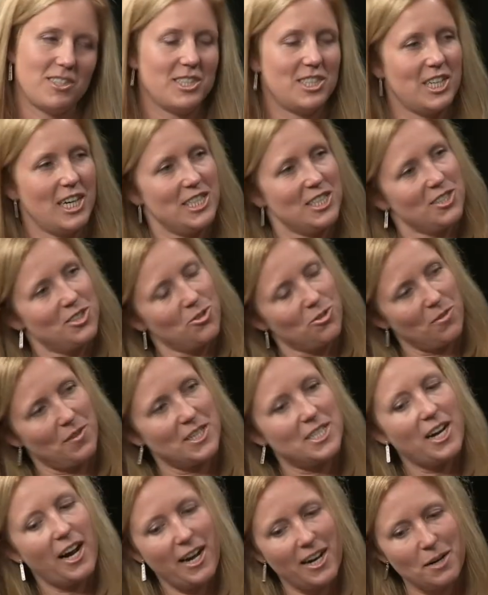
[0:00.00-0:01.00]
changes sort of the
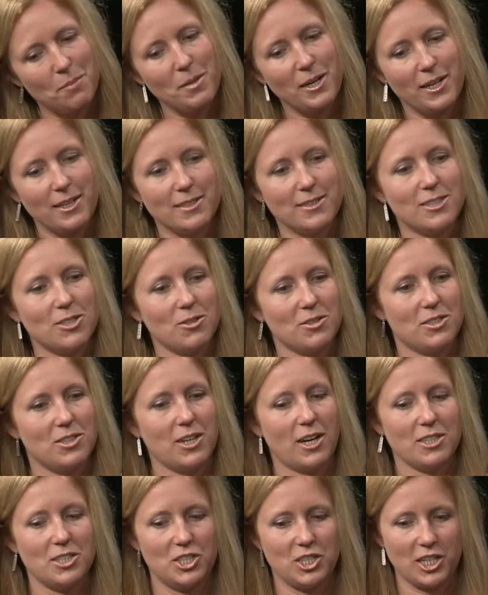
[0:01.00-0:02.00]
timing, so it's
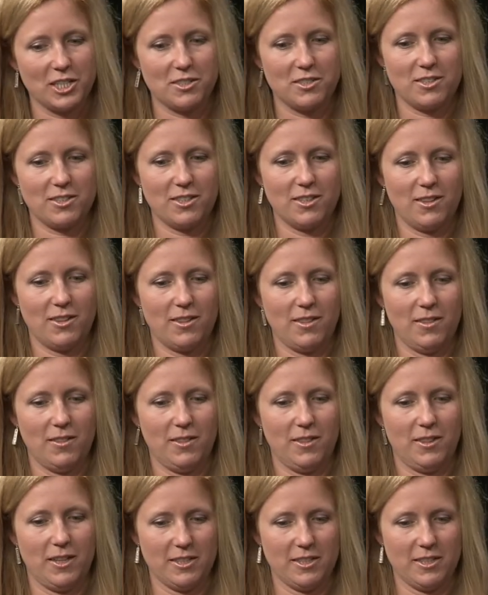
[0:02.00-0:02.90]
not just the